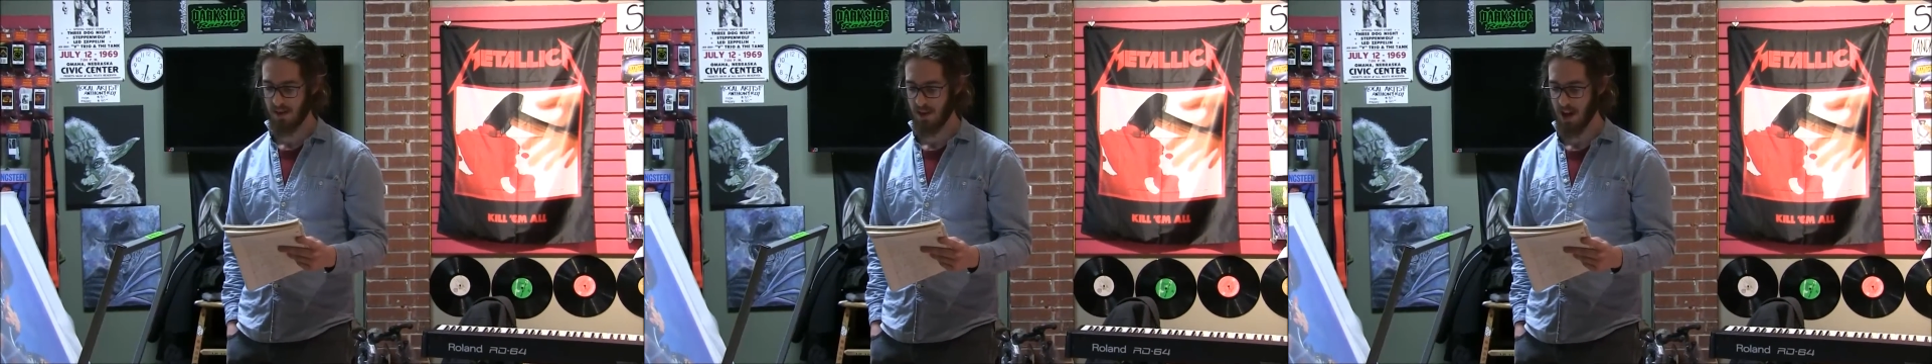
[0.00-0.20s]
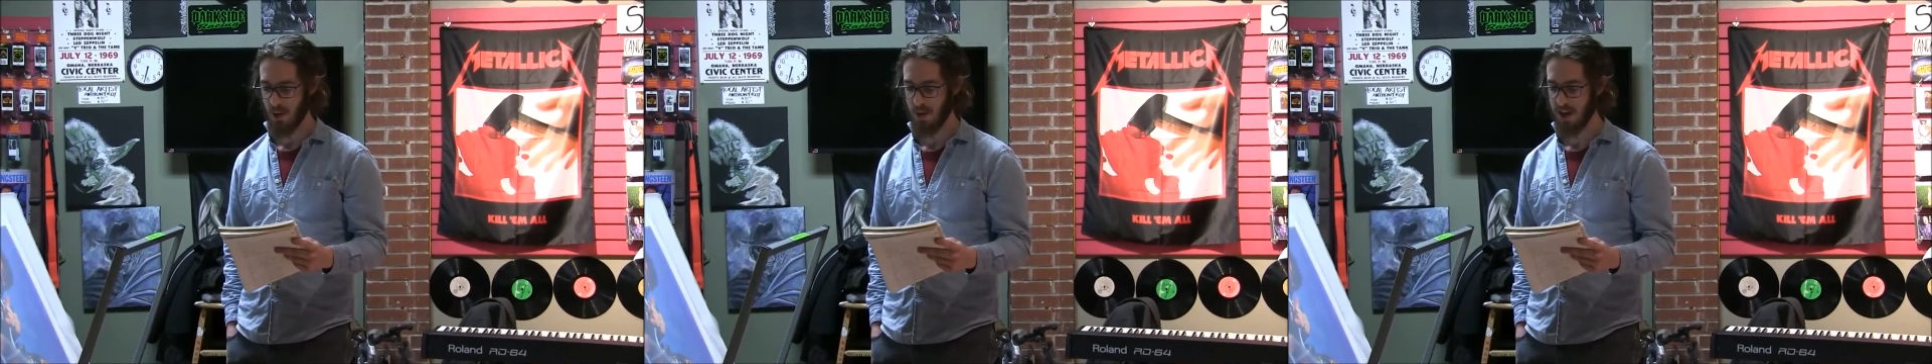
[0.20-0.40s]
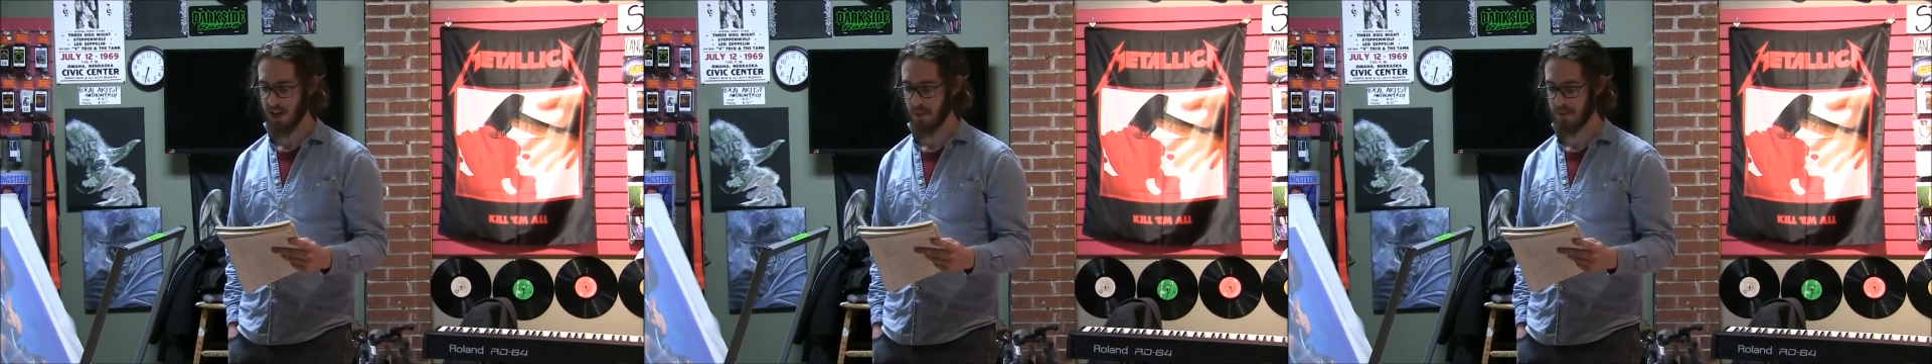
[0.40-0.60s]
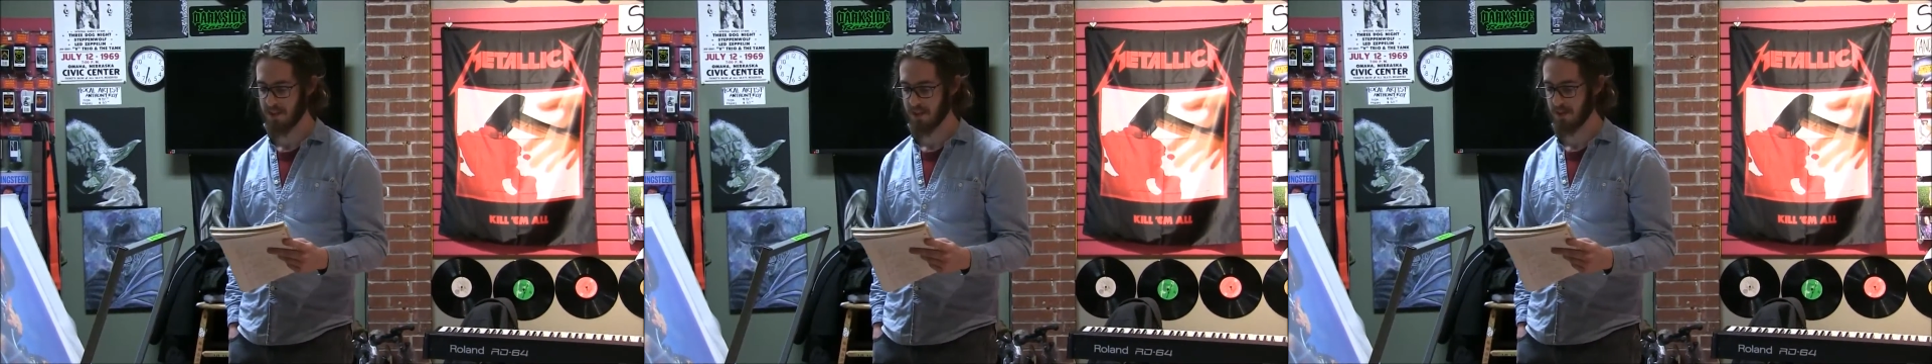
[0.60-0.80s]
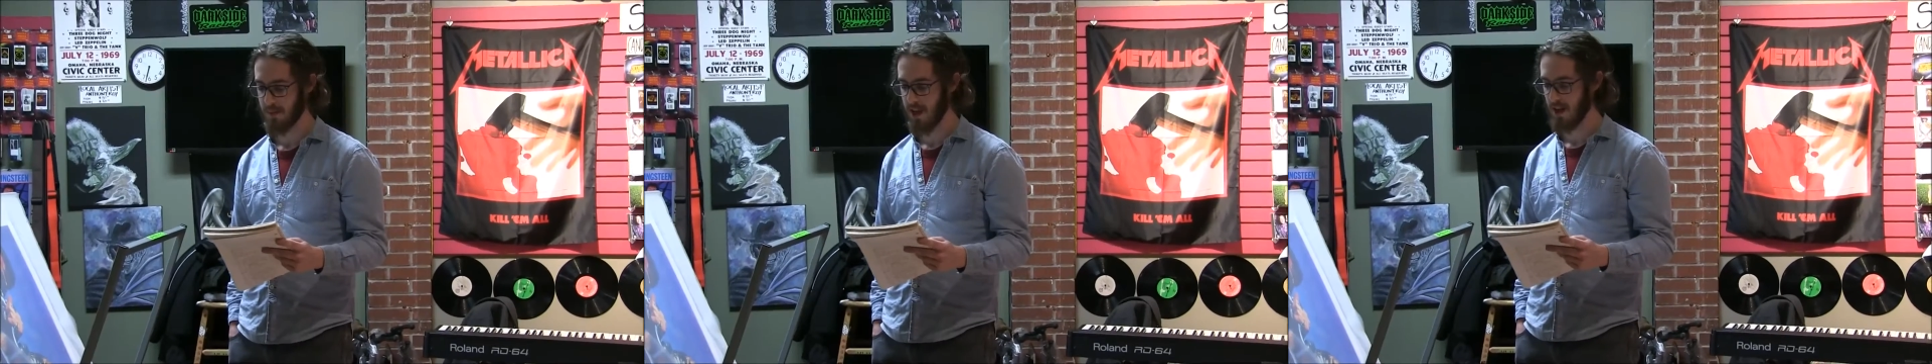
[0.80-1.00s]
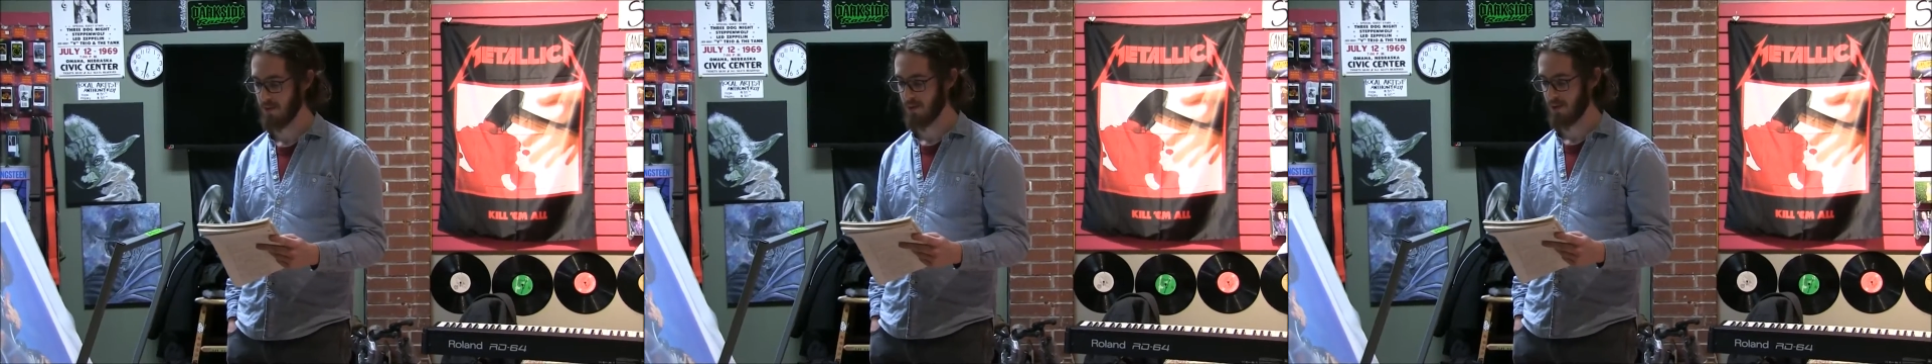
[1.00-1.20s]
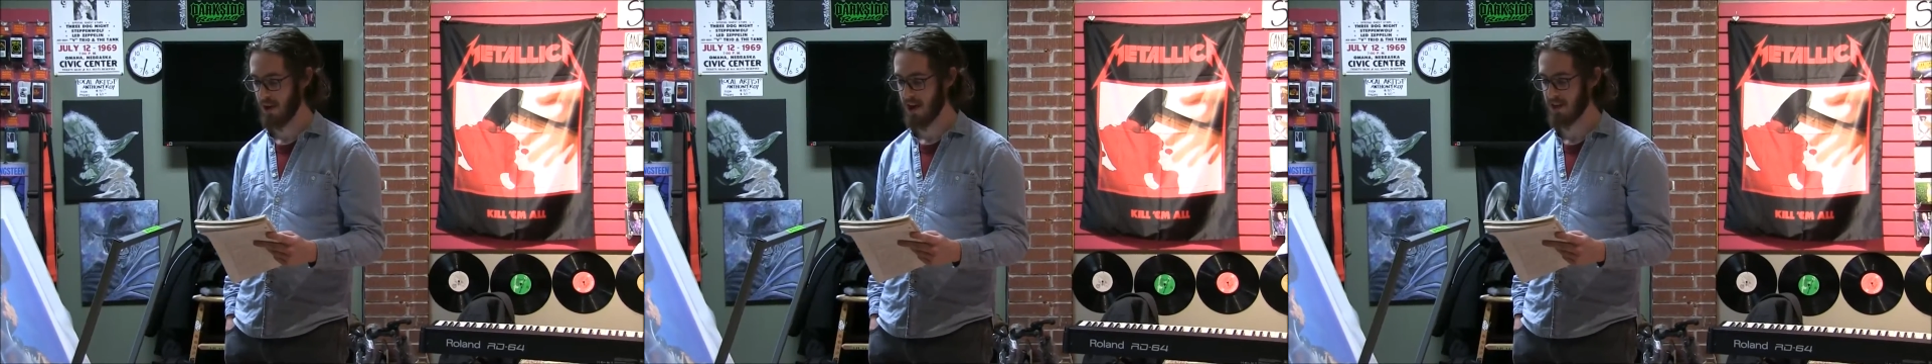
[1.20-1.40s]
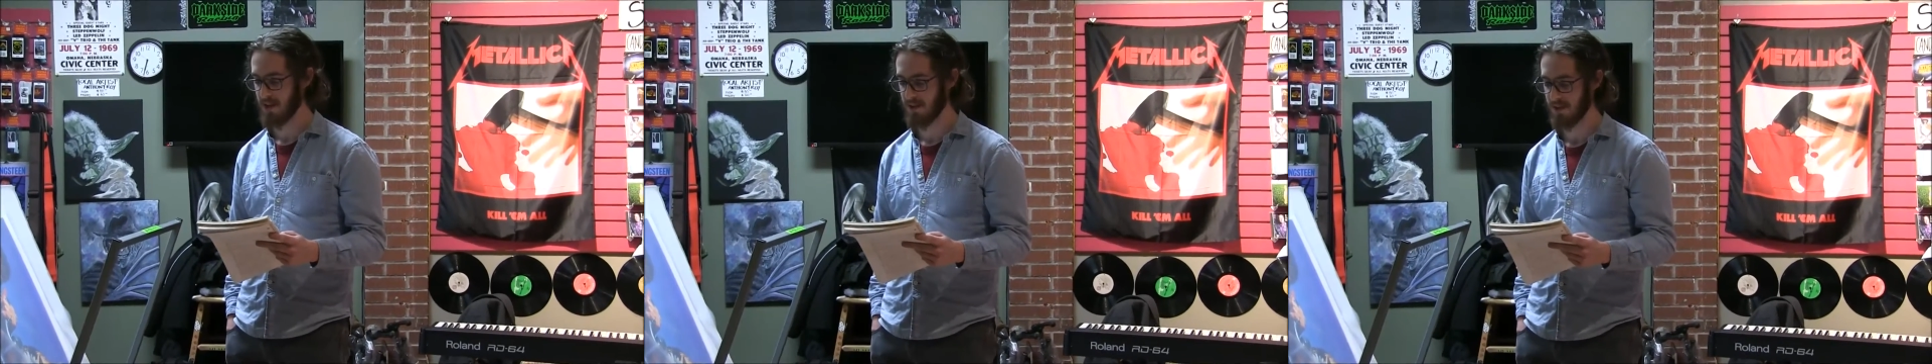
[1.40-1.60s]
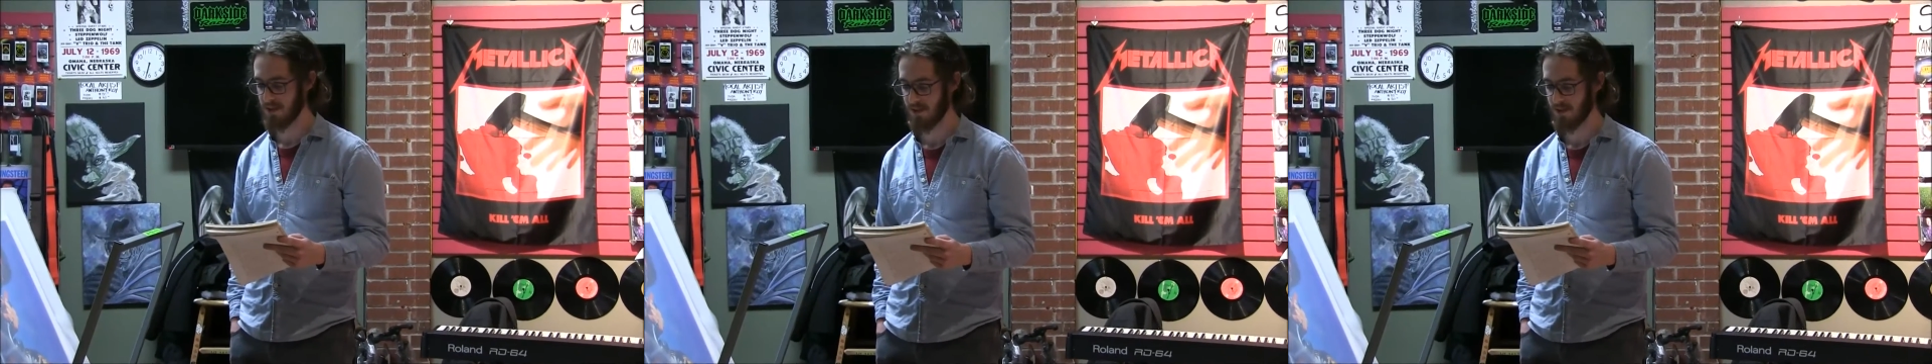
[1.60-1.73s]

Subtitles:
I wake up and smell perennials